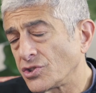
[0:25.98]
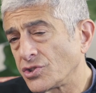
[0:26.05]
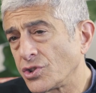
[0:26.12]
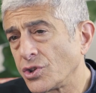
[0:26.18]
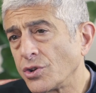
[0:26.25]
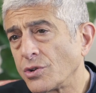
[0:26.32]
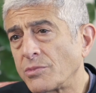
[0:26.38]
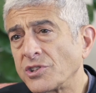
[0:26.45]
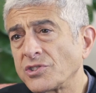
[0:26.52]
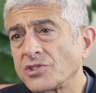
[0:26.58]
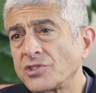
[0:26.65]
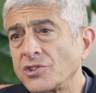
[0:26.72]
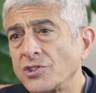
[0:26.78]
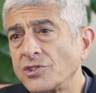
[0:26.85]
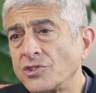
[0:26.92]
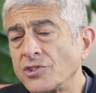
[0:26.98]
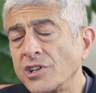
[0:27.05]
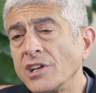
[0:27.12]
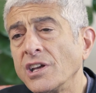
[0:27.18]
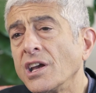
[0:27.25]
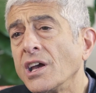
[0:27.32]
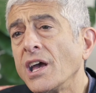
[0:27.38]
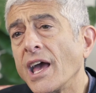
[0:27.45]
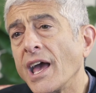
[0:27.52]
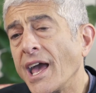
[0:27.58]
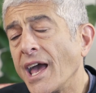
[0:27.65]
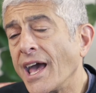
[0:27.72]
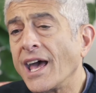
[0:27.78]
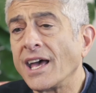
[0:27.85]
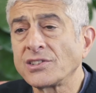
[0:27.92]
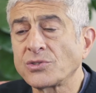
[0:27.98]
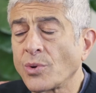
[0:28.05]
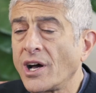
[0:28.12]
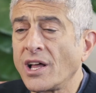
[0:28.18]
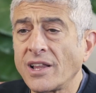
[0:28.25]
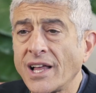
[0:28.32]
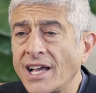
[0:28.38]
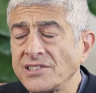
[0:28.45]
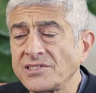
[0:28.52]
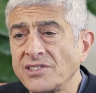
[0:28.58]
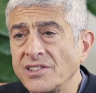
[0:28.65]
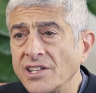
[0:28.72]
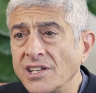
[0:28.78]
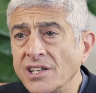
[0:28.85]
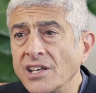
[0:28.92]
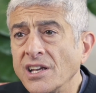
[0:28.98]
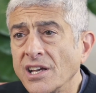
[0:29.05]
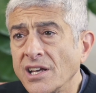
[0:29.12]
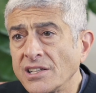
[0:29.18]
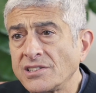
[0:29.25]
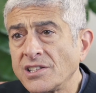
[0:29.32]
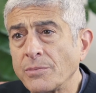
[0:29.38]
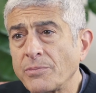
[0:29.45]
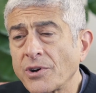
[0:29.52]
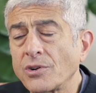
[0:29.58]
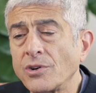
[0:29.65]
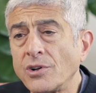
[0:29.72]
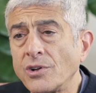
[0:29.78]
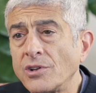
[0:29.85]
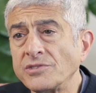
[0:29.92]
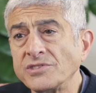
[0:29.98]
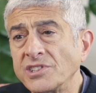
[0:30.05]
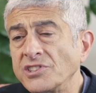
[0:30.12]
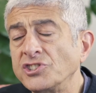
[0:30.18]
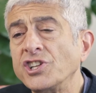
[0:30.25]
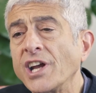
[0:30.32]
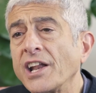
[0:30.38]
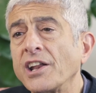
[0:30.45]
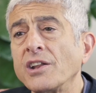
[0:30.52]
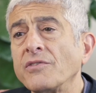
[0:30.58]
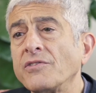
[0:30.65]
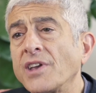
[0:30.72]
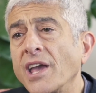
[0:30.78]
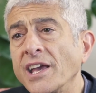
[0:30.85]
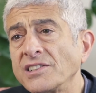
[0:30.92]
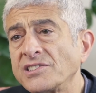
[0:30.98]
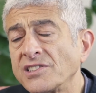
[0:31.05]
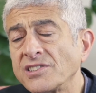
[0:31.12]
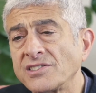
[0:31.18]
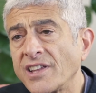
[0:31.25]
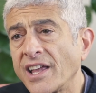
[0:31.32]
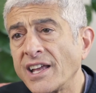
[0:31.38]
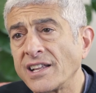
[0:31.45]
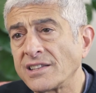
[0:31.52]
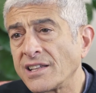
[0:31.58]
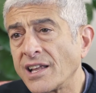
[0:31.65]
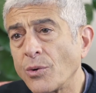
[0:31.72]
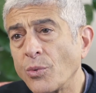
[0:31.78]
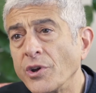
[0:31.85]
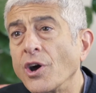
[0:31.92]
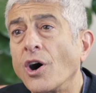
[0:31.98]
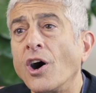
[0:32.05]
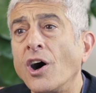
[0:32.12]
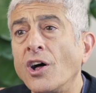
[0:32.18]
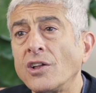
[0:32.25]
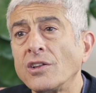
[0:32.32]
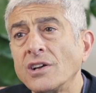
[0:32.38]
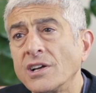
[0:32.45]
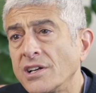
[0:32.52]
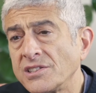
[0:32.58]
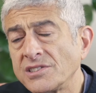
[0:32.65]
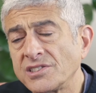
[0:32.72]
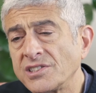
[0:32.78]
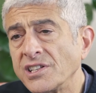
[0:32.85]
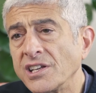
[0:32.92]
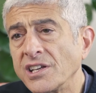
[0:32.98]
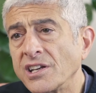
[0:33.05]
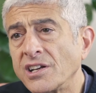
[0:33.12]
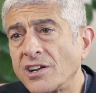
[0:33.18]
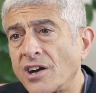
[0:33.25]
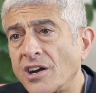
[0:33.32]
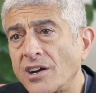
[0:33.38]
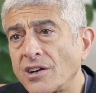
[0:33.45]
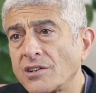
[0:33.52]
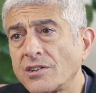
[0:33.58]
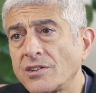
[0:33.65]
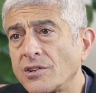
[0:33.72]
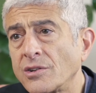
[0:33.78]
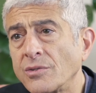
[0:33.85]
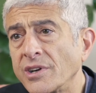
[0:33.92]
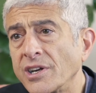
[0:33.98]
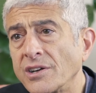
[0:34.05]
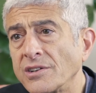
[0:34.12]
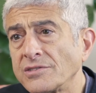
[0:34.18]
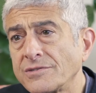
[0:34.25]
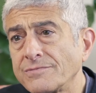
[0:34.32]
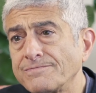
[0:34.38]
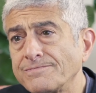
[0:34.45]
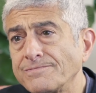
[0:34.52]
tumor surgery, as well as the typical degenerative cases that, that we all see in our careers.